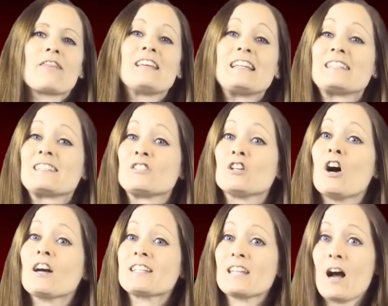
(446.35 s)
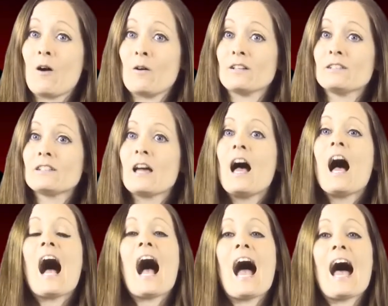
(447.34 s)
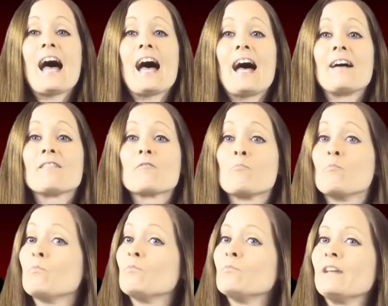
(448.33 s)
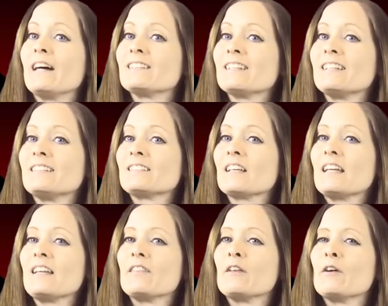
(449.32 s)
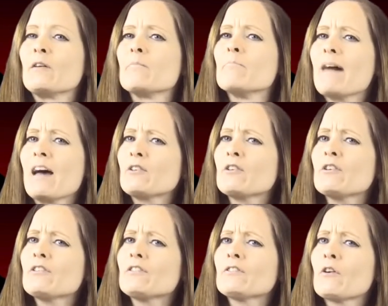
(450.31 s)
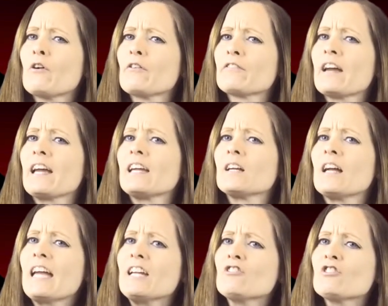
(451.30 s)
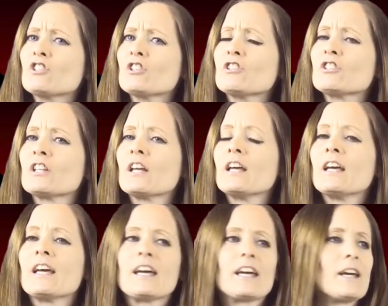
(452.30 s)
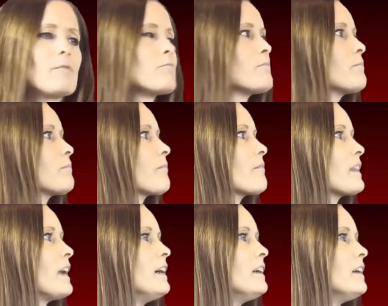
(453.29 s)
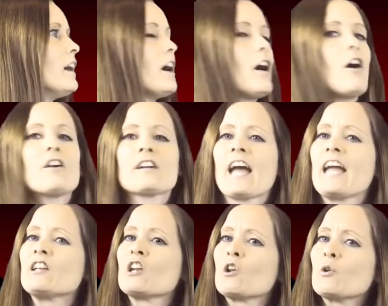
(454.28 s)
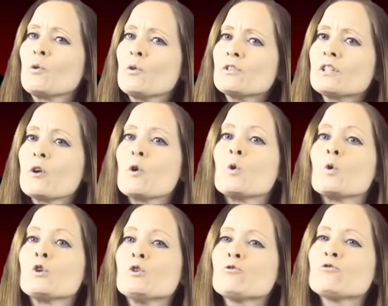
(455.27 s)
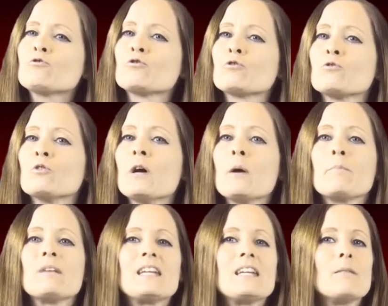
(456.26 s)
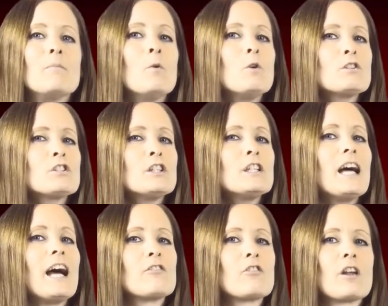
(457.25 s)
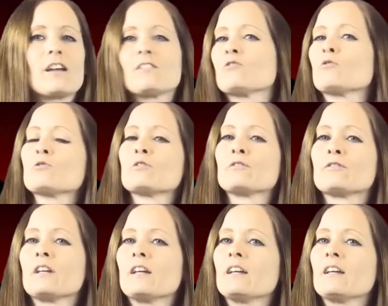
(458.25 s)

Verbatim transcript: these dark towers uh, that is in the manners of a ancient um, uh, arcane lord who used to be immortal and sort of